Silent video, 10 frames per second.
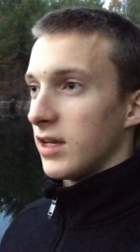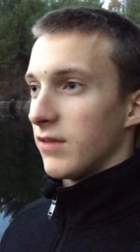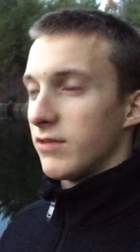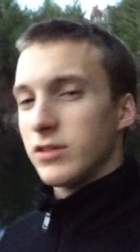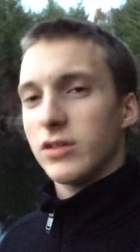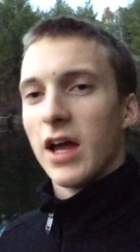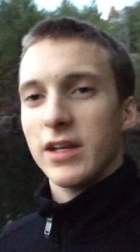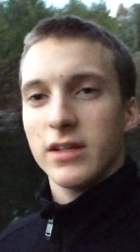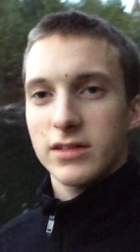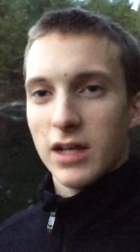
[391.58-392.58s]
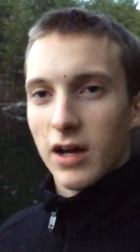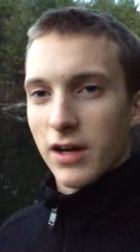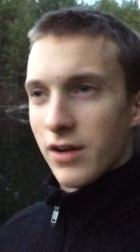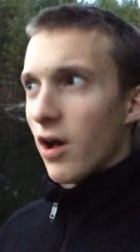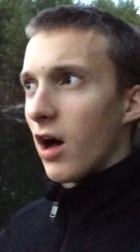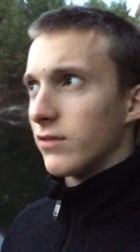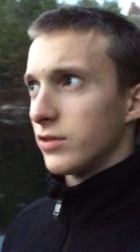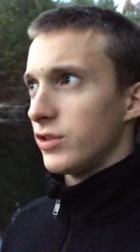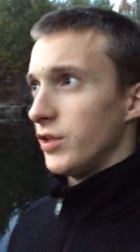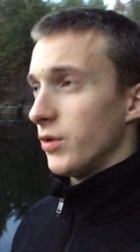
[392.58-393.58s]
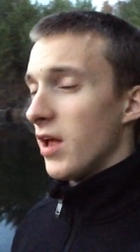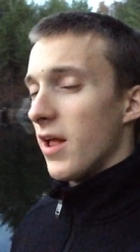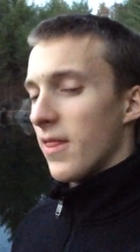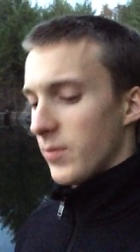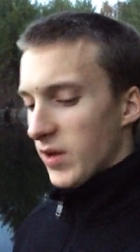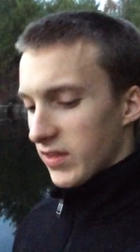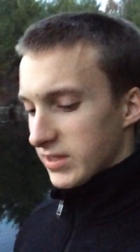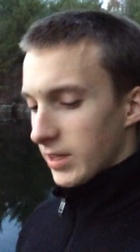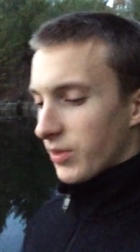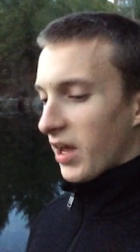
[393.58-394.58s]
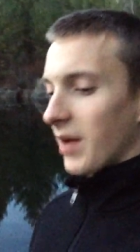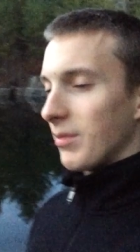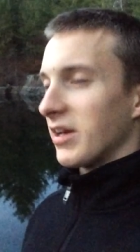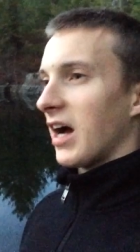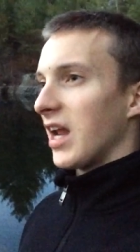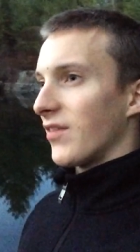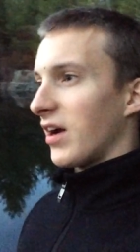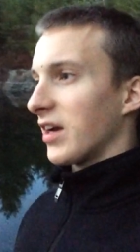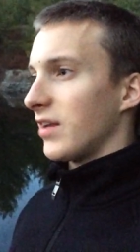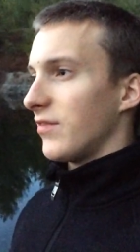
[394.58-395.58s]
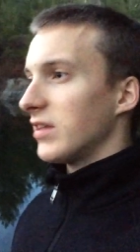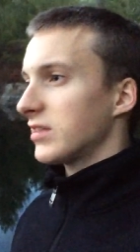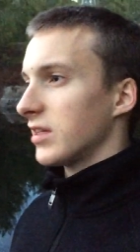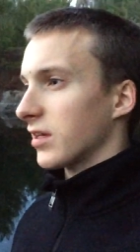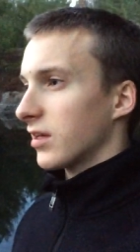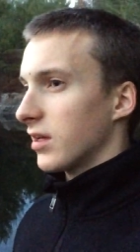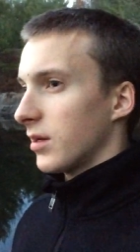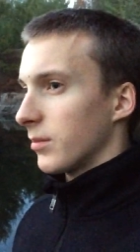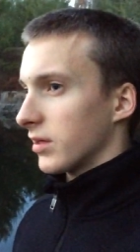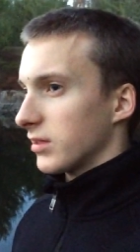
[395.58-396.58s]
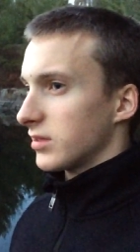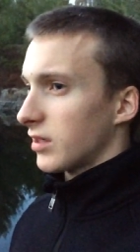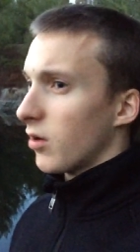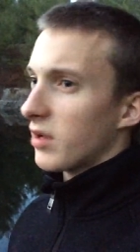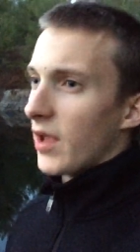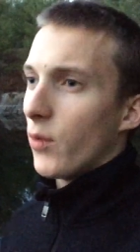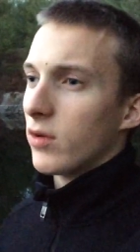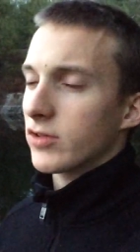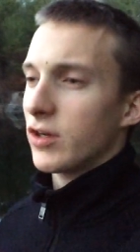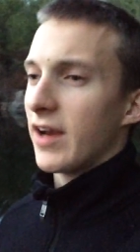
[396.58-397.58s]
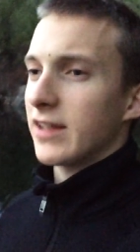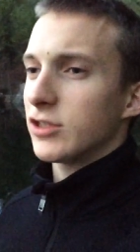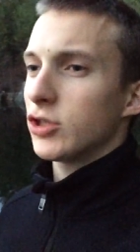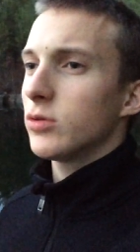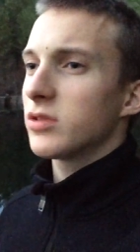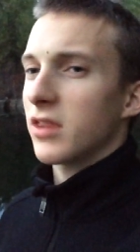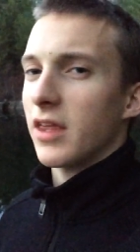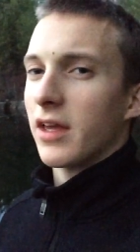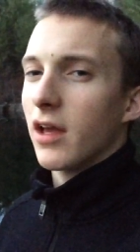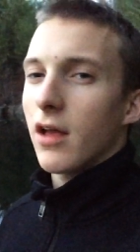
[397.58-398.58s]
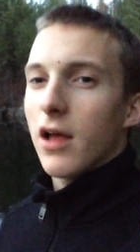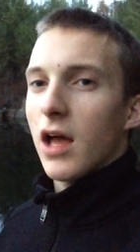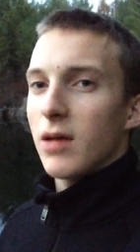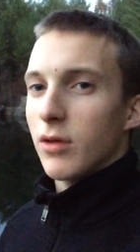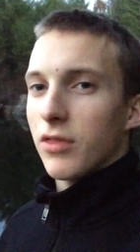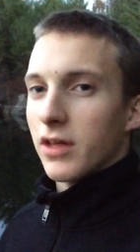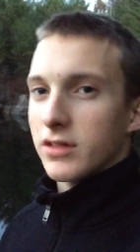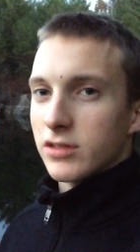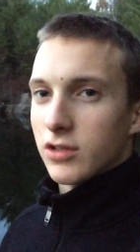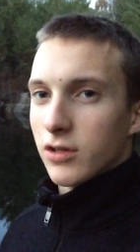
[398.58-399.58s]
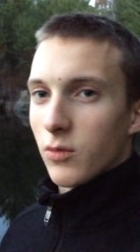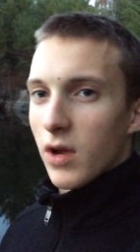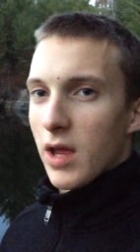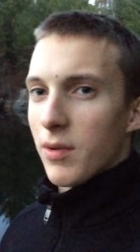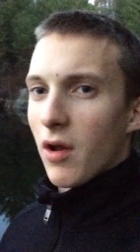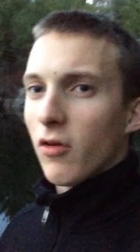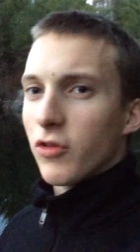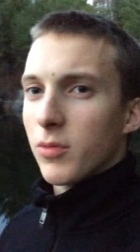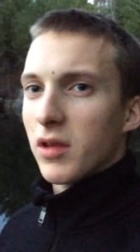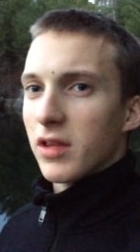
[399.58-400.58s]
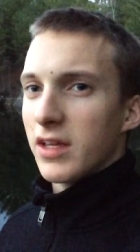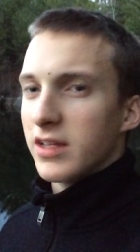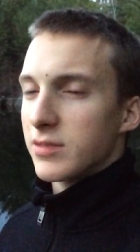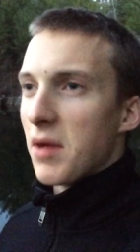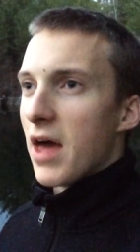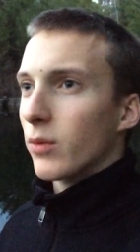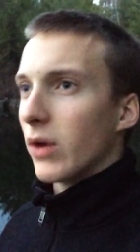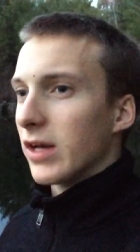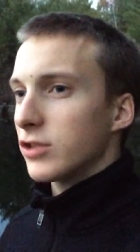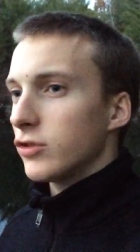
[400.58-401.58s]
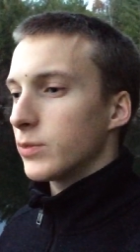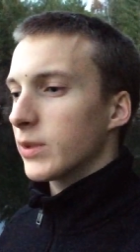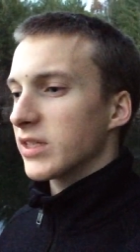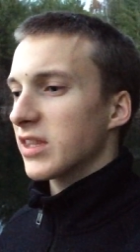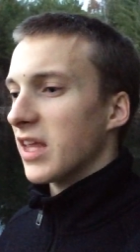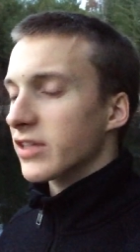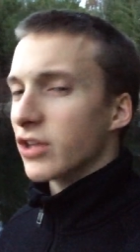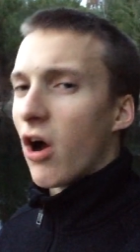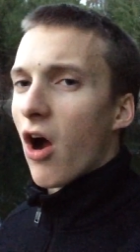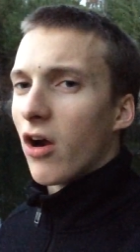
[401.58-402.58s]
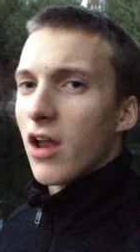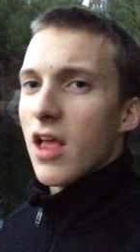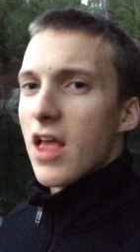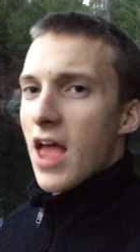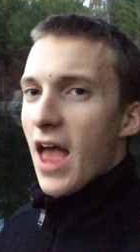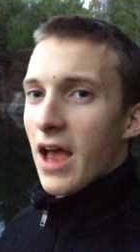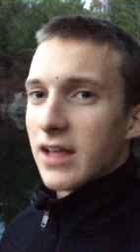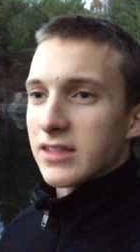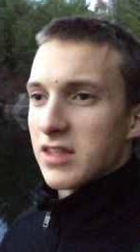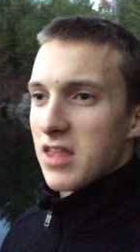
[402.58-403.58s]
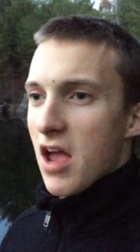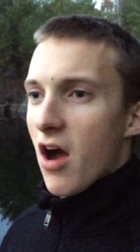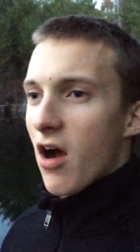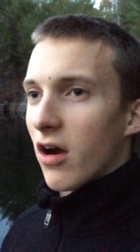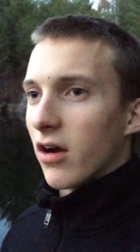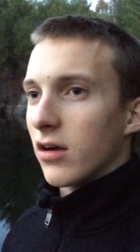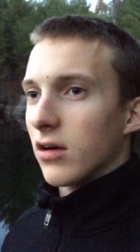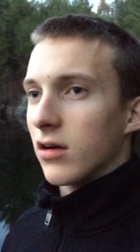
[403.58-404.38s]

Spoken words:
if these ideas sound kind of novel to you, they may at the same time be kind of unconvincing, because it's like, okay, well, sure, I can choose to think about things a certain way, but ultimately it doesn't matter what I choose, because things are as they are.